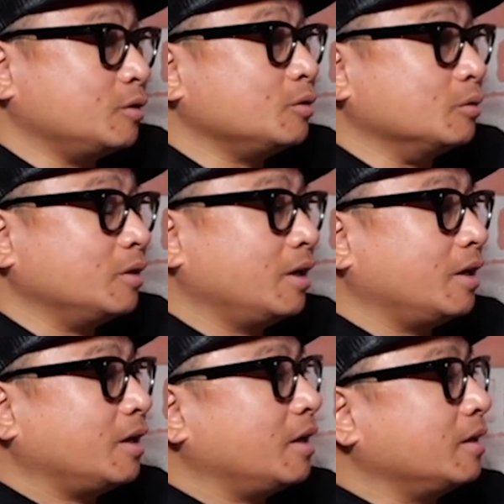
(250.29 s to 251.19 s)
do
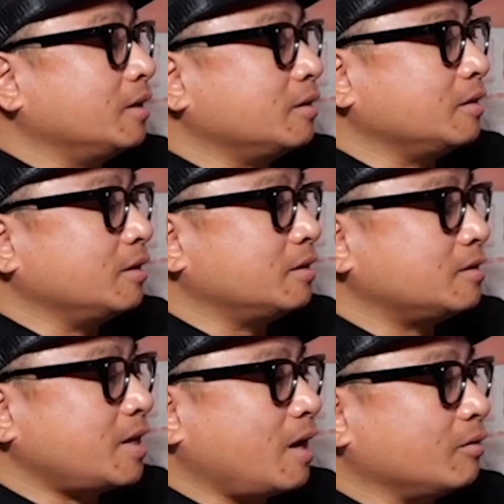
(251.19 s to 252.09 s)
in the
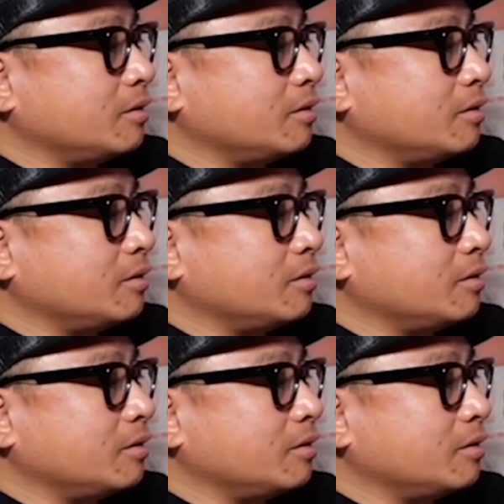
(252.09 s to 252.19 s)
South.